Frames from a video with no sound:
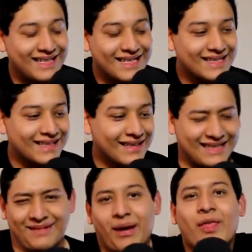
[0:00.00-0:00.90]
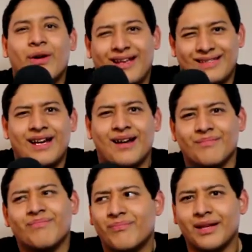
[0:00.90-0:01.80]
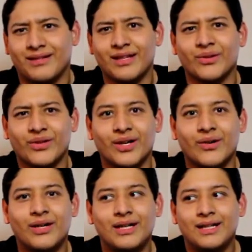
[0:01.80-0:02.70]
dislikes. And by the way, it's not a big deal, you know.